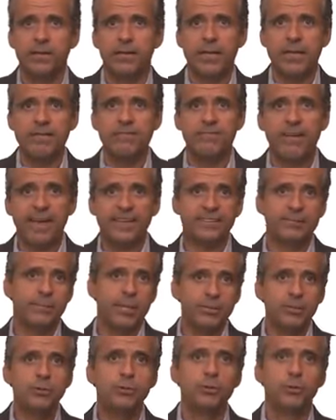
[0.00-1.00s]

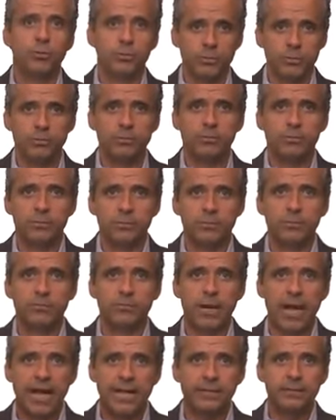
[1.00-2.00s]
Investment 2,
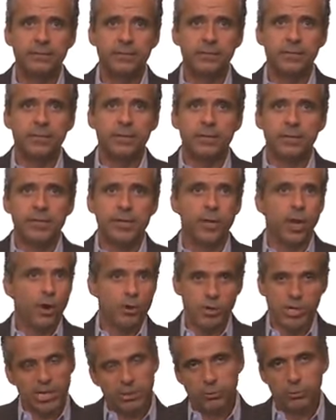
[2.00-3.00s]
right?
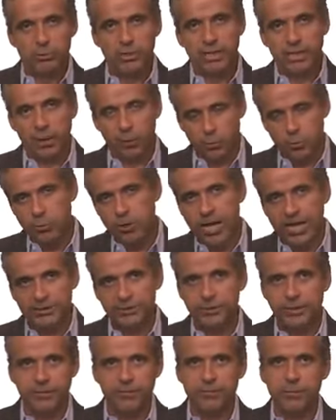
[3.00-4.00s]
You can do the
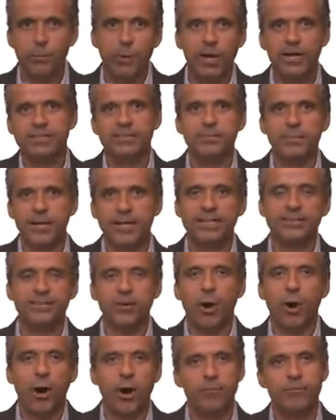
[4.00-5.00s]
calculation if you want, but it's
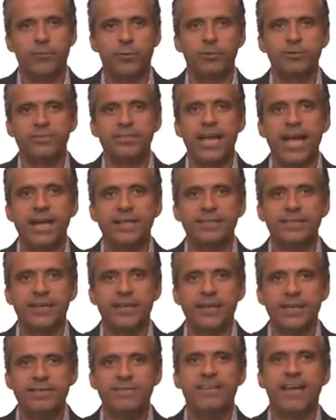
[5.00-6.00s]
obvious that
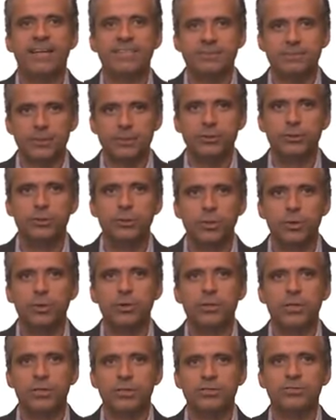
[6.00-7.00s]
investment
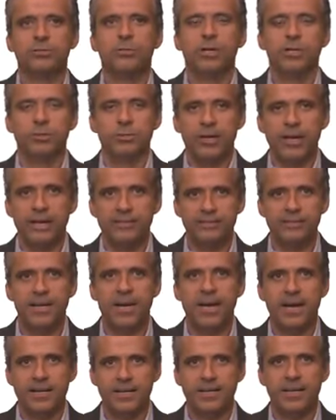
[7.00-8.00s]
2 is going to have the
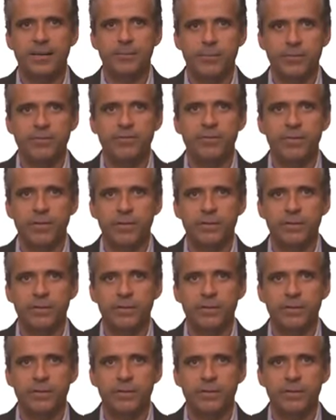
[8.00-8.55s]
higher NPV.